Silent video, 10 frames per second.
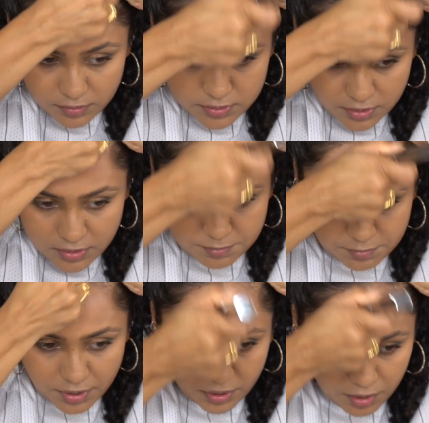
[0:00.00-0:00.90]
This is
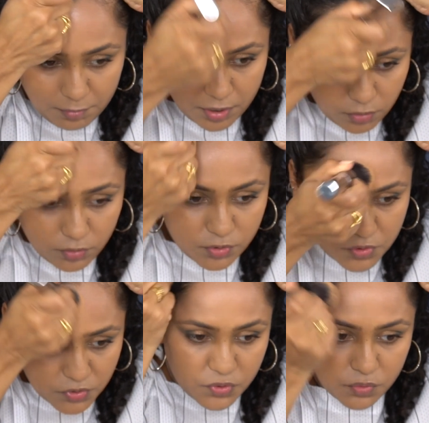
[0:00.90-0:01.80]
making me look
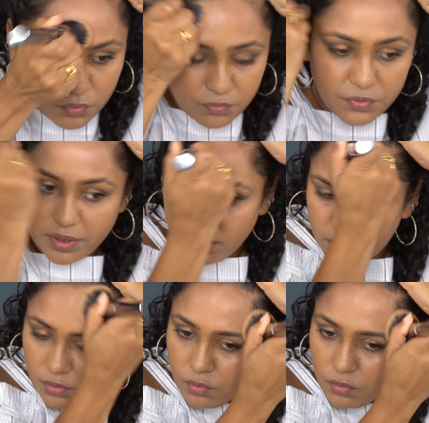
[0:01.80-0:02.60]
so freaking